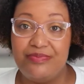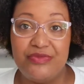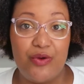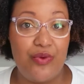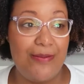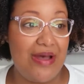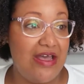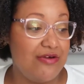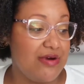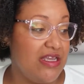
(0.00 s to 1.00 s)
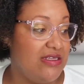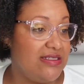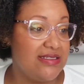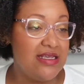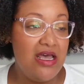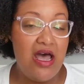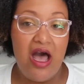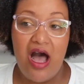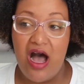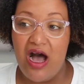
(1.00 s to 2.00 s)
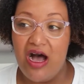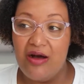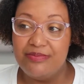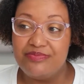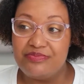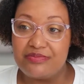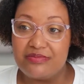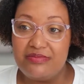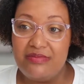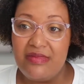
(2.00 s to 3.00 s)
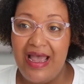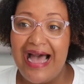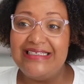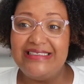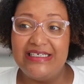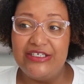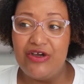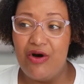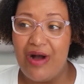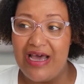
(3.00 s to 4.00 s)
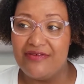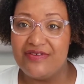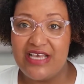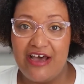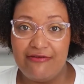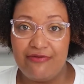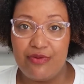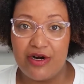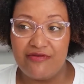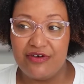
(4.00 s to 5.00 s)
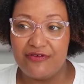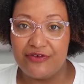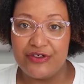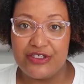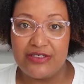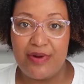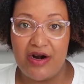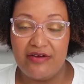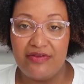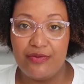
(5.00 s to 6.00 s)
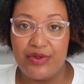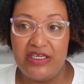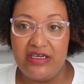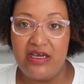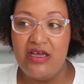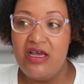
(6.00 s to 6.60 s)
went by great. I did go out of town for work for the first part of the week.